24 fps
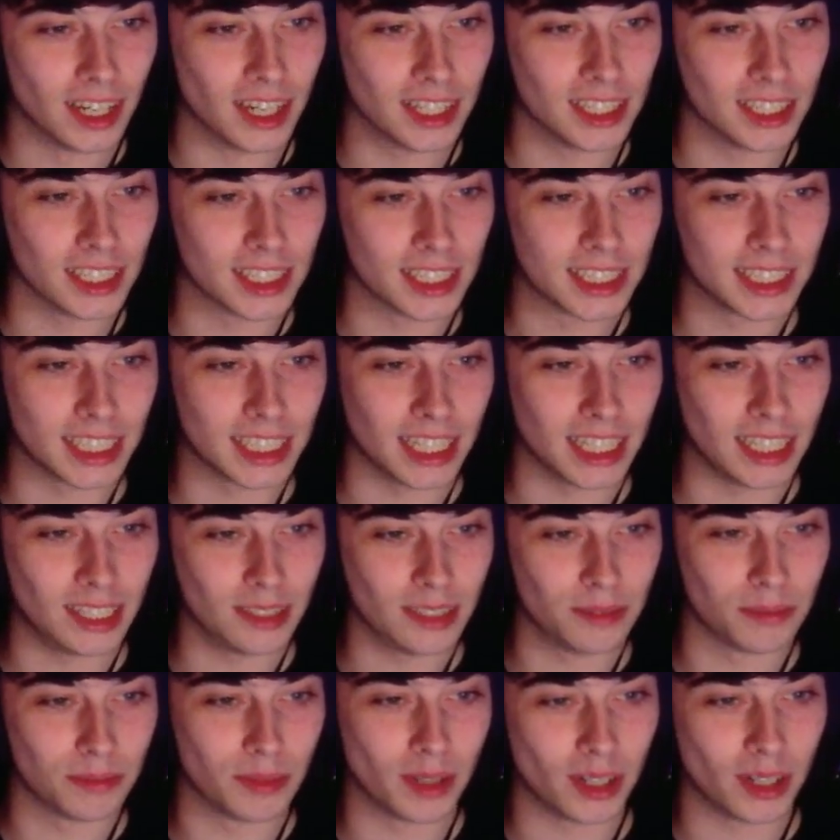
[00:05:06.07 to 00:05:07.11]
And the
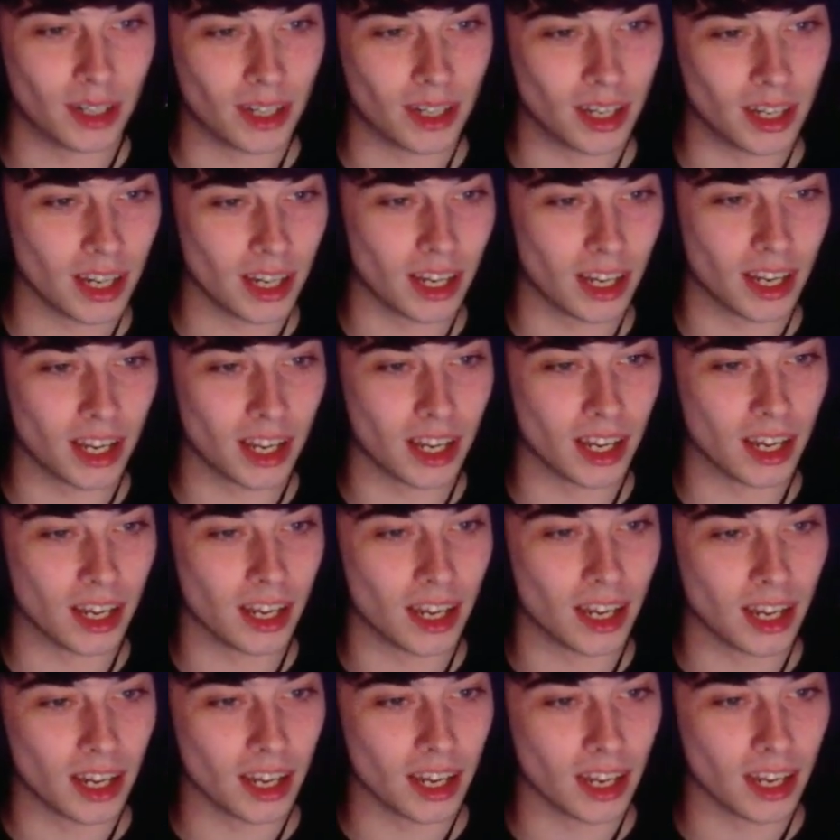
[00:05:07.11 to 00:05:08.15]
same
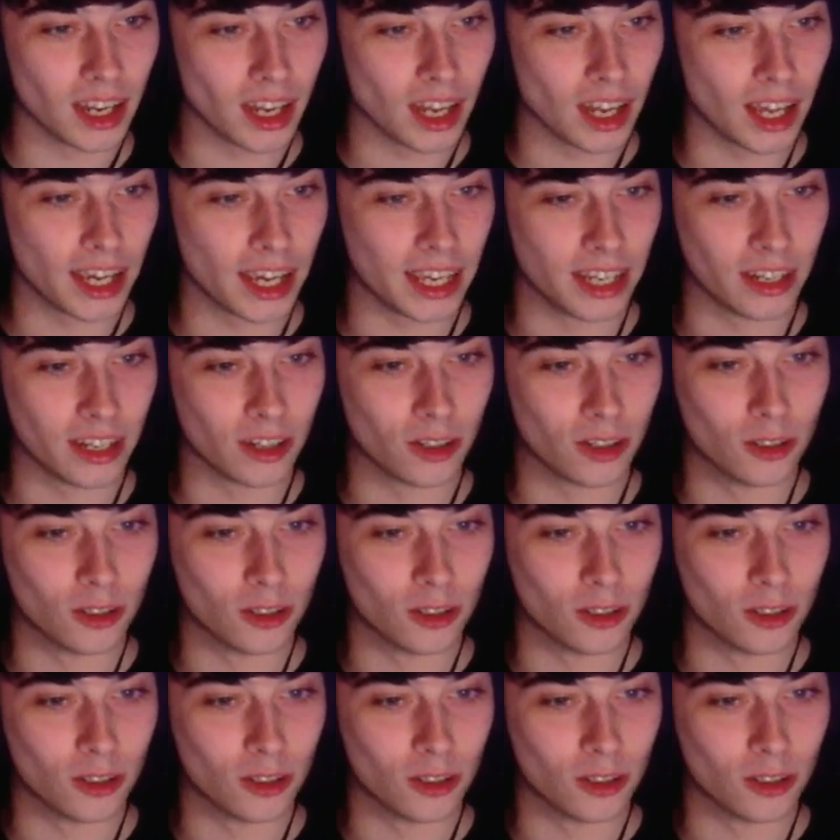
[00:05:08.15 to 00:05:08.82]
line